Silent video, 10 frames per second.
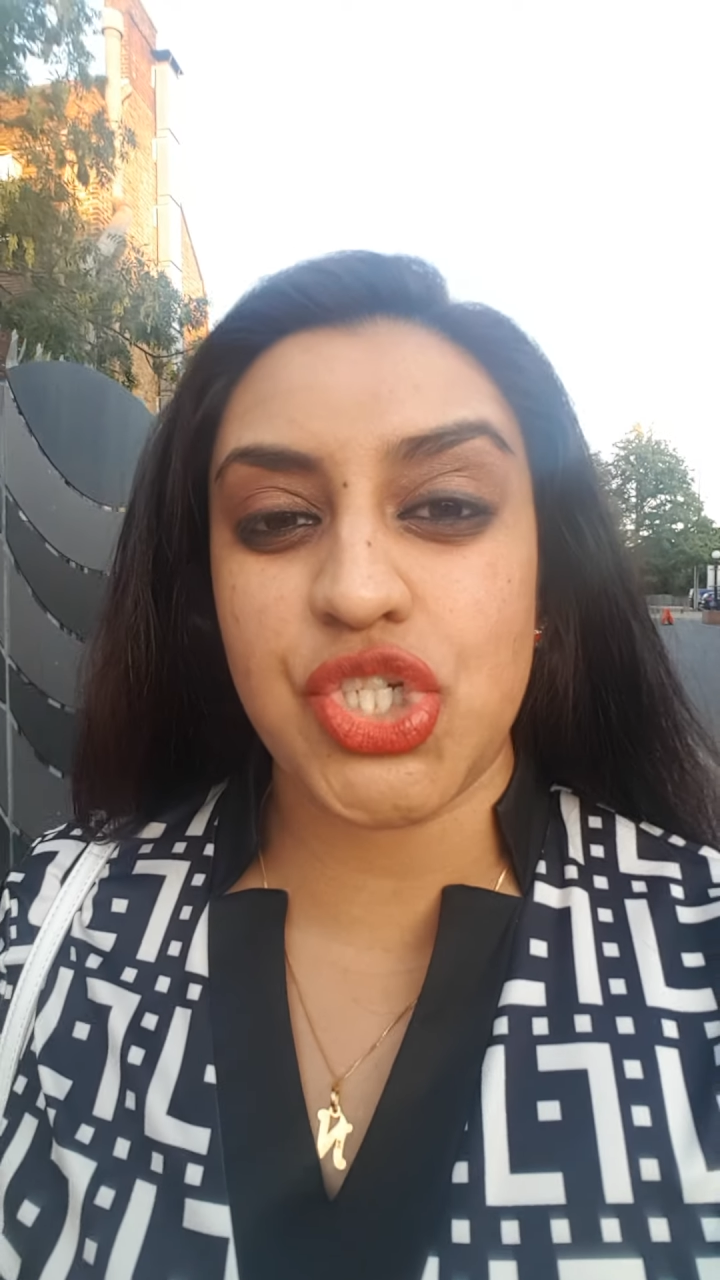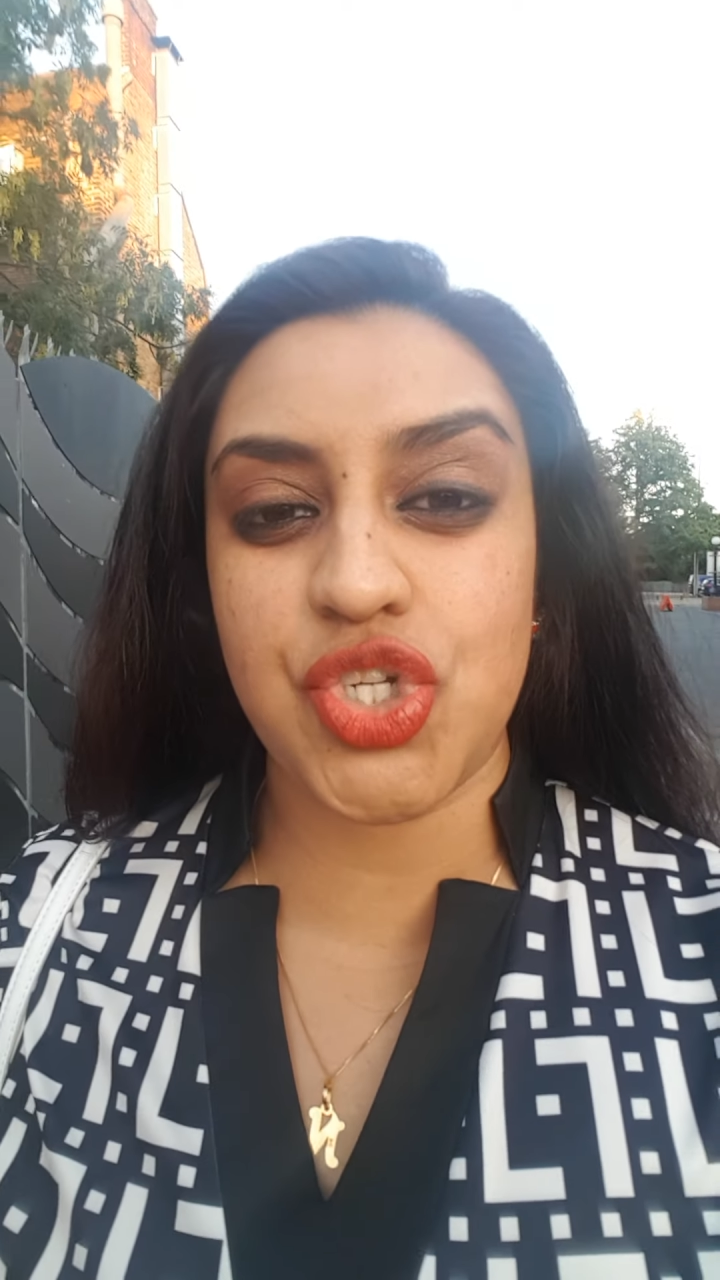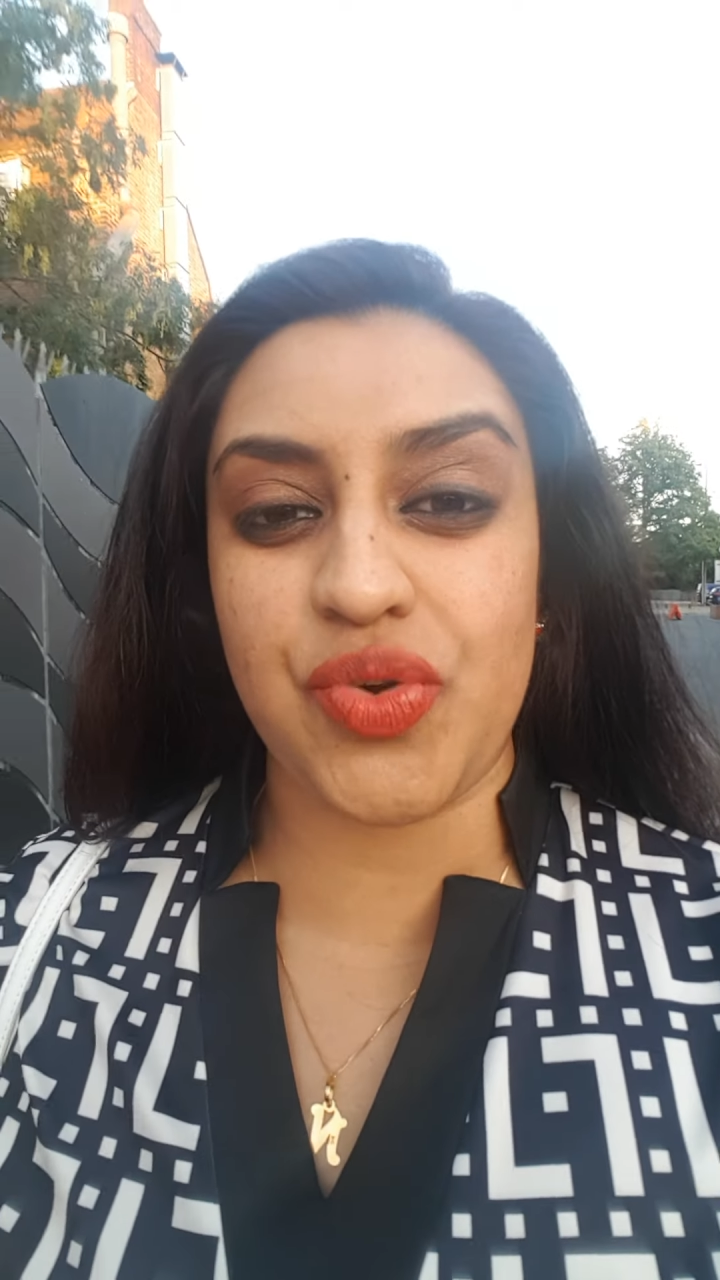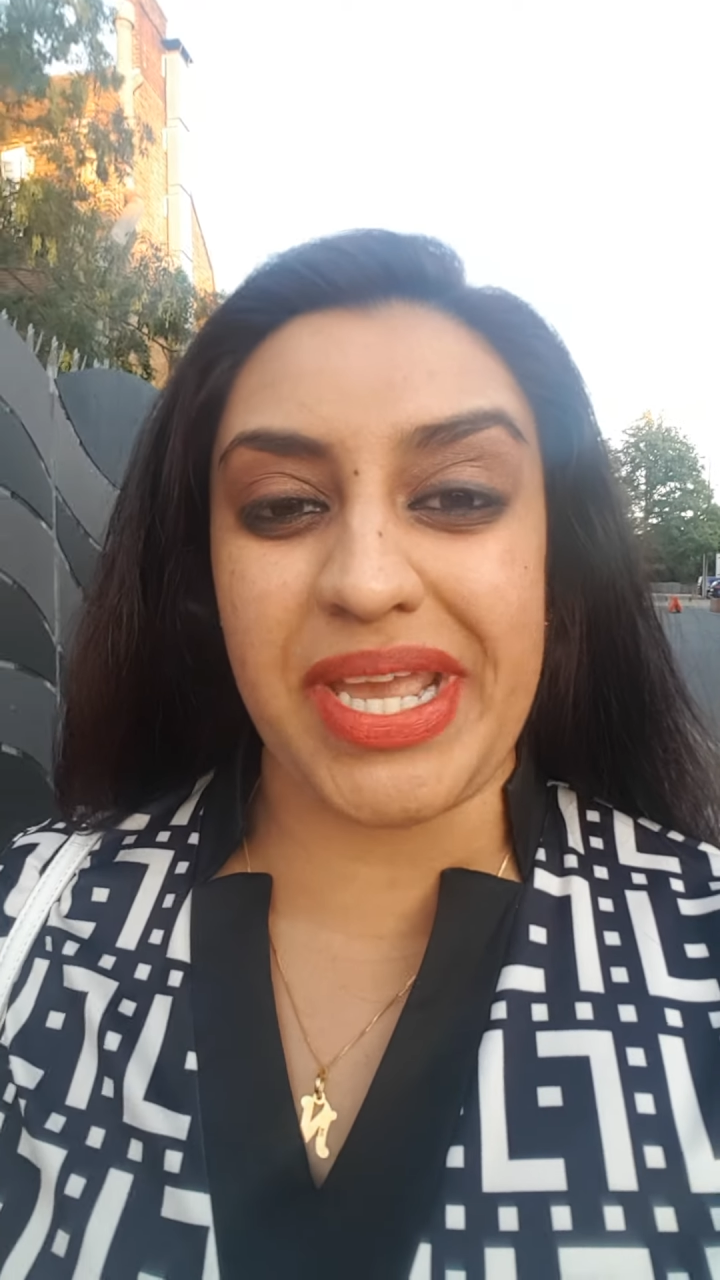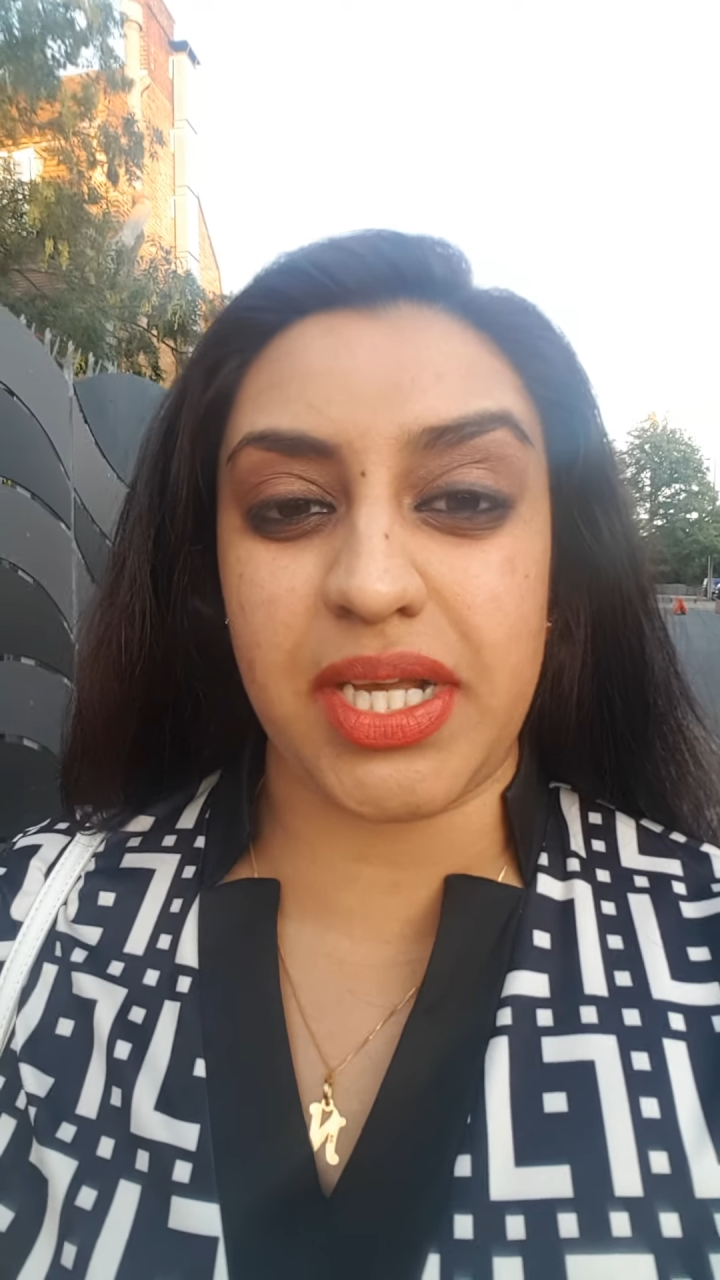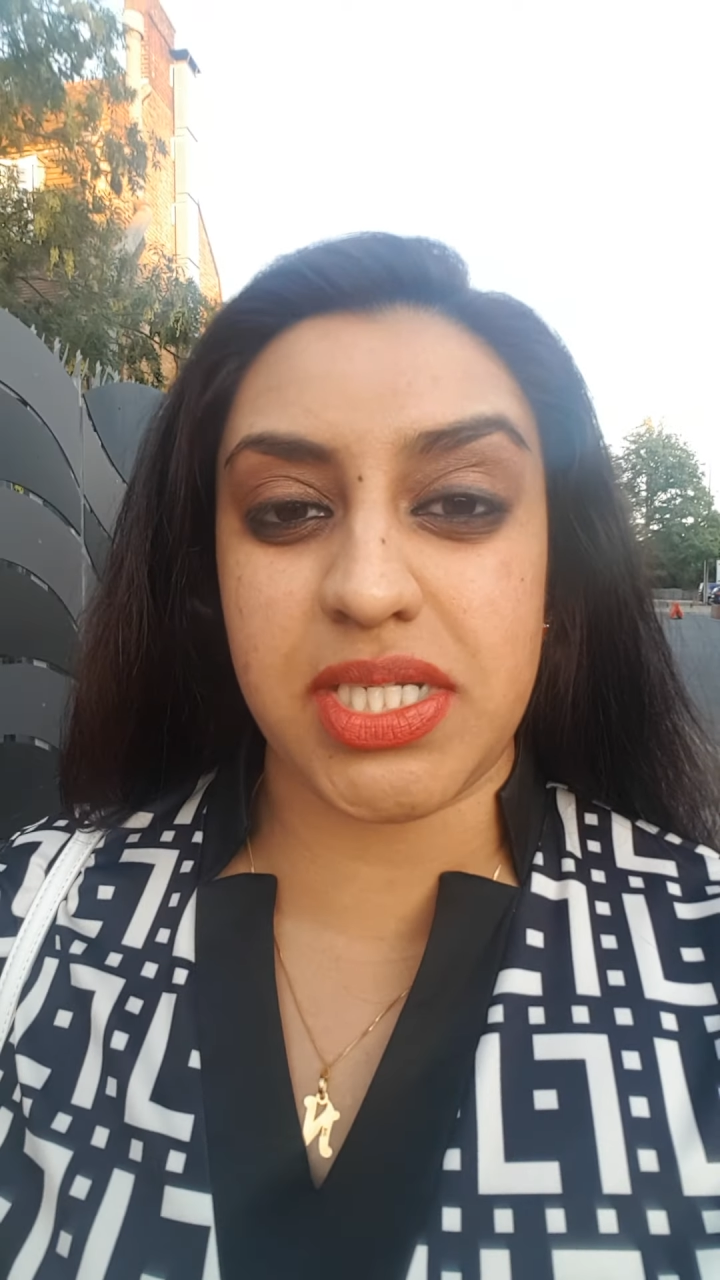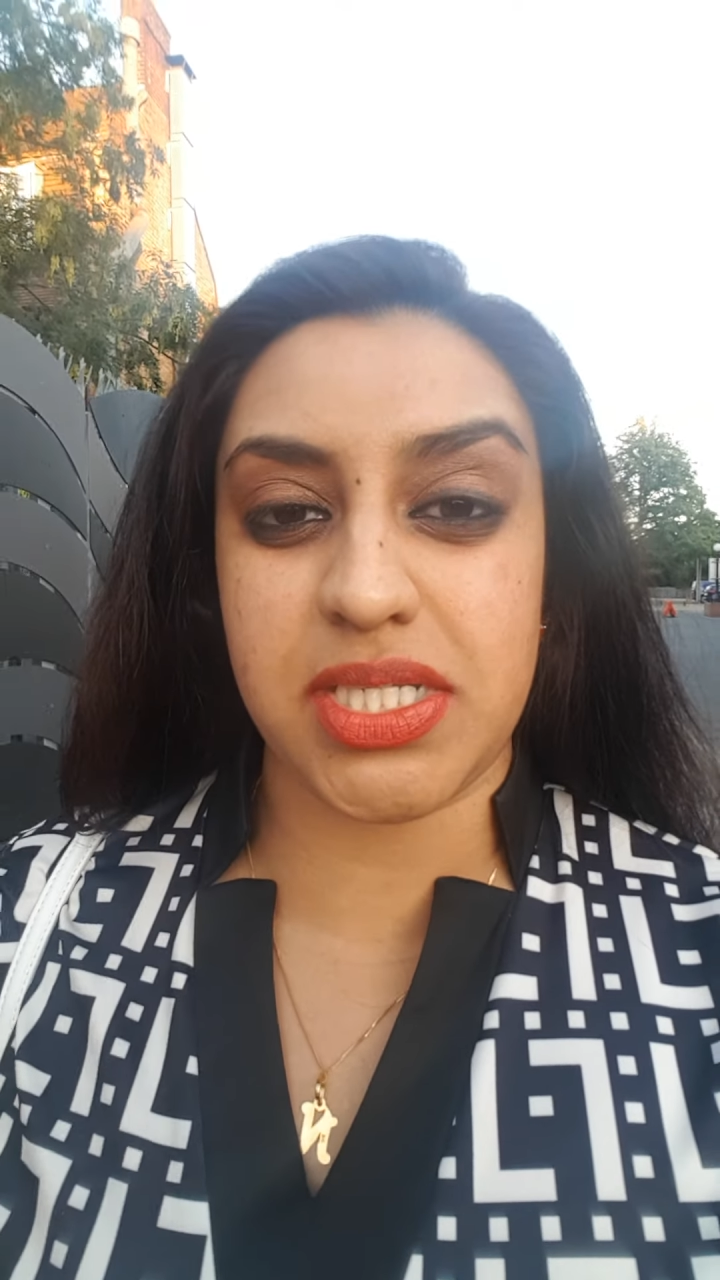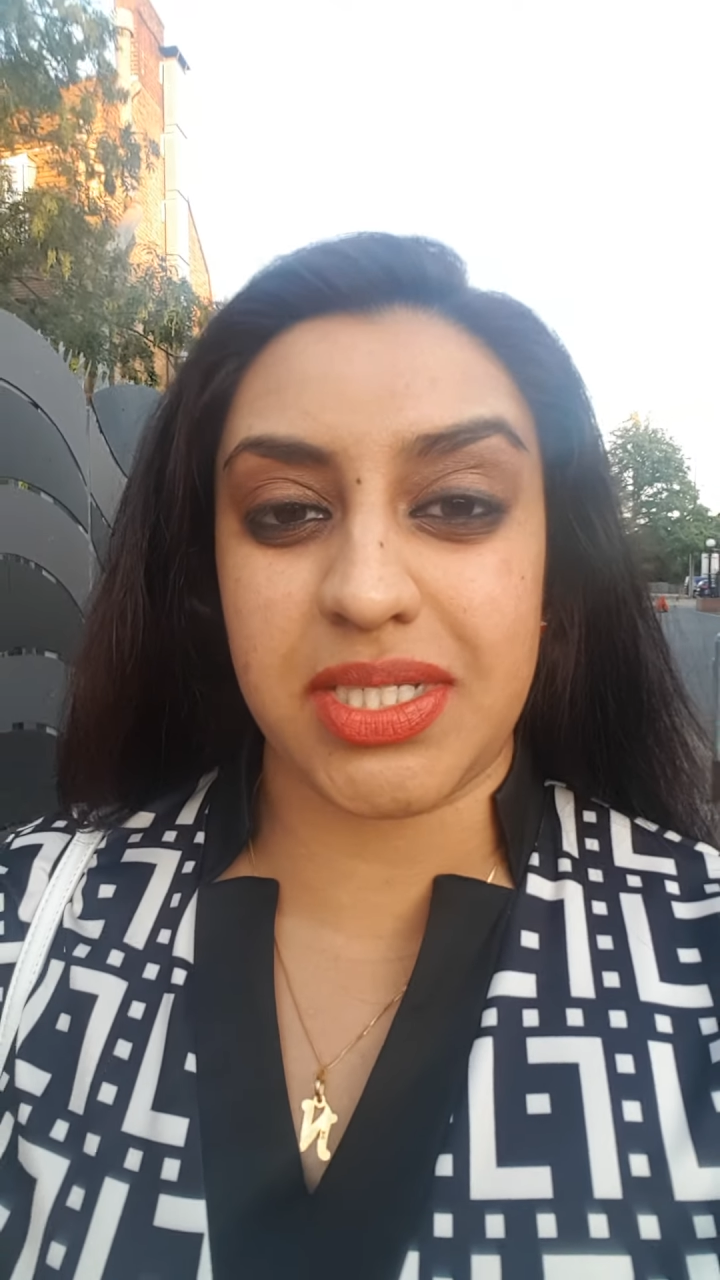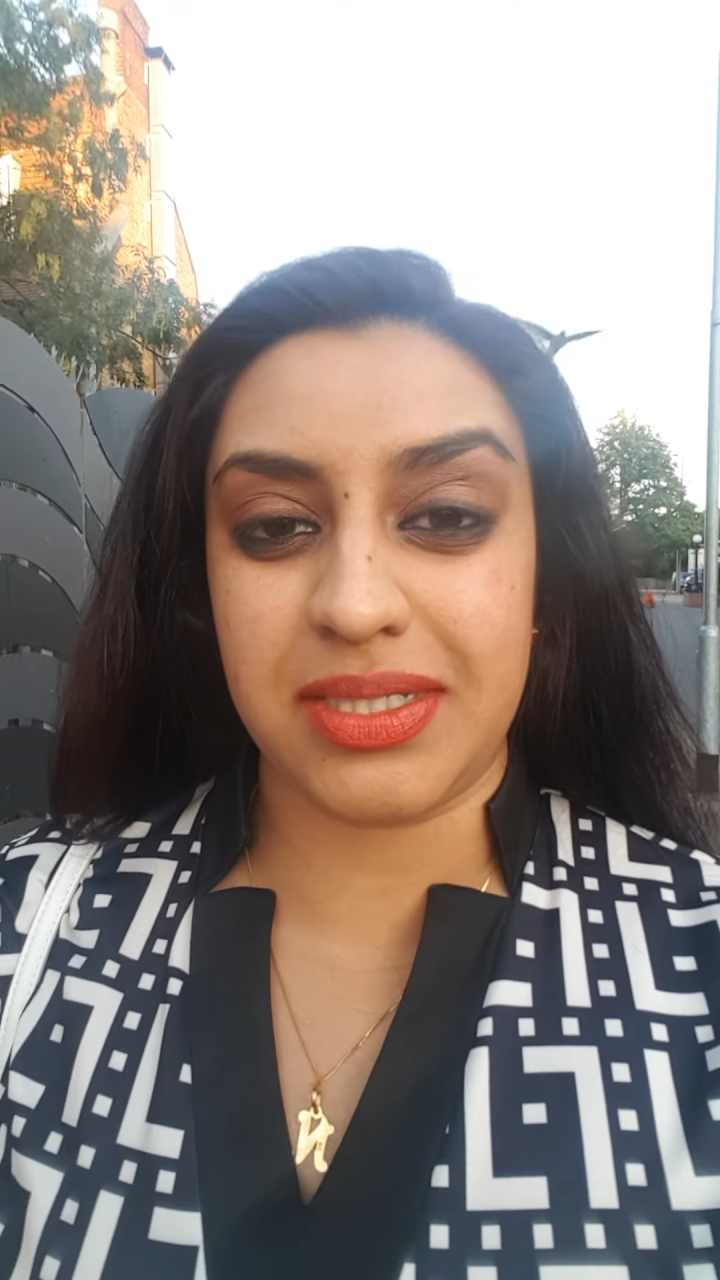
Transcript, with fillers: tricked.